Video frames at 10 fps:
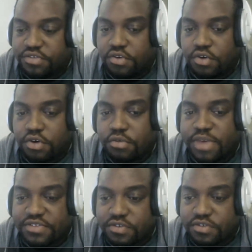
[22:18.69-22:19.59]

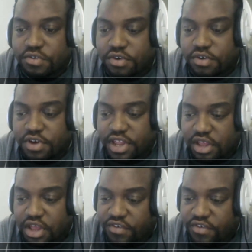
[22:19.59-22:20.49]
backstory of him
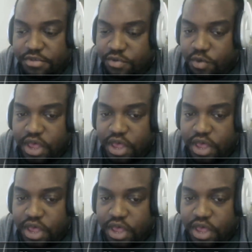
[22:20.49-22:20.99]
as well,